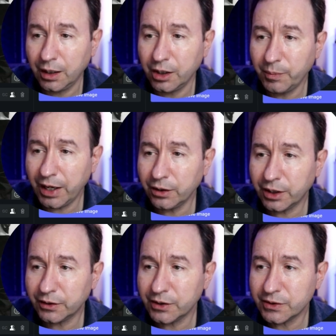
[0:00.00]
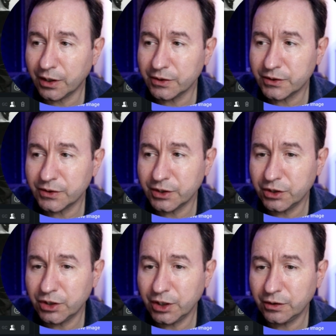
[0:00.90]
Now you might look at this Art
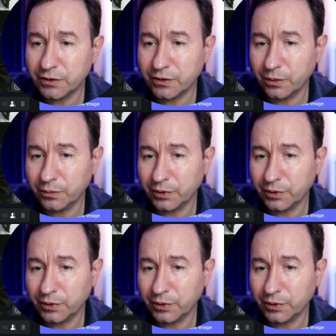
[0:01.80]
CG and so,